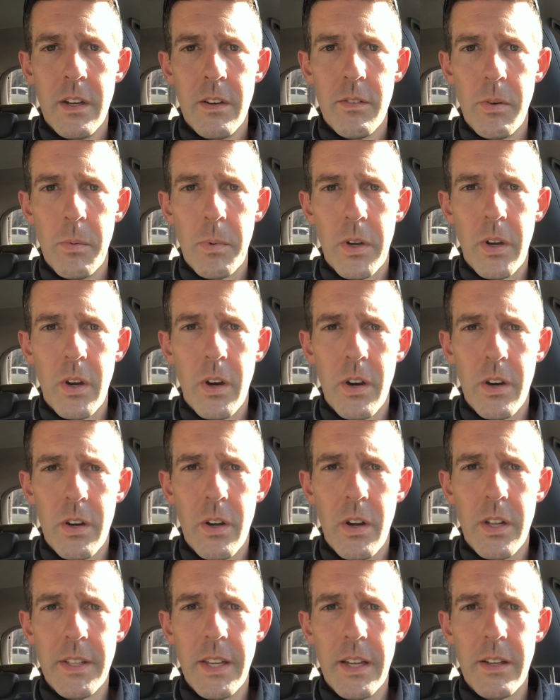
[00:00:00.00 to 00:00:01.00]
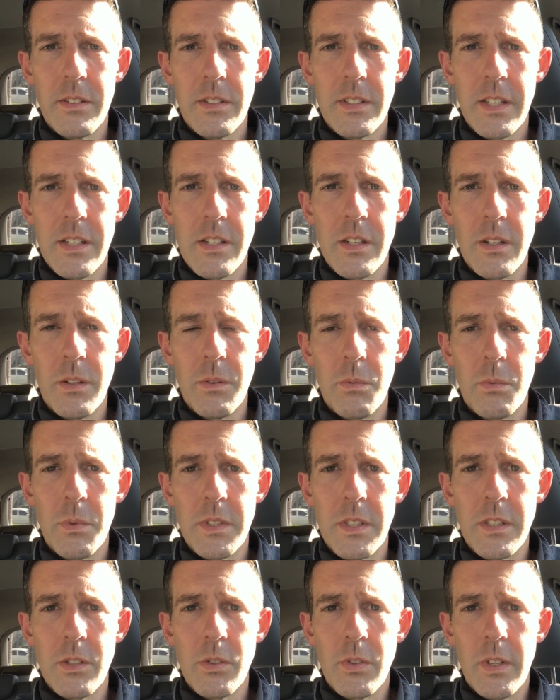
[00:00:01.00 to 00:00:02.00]
from a car called out and said she
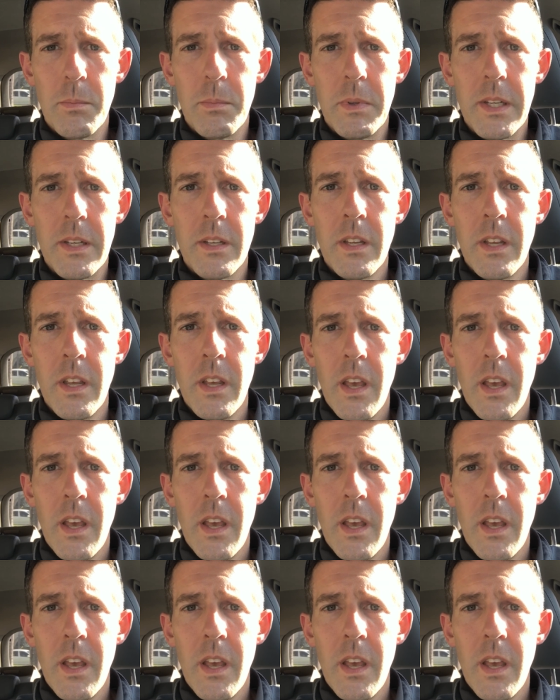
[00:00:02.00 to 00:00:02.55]
was a string bean.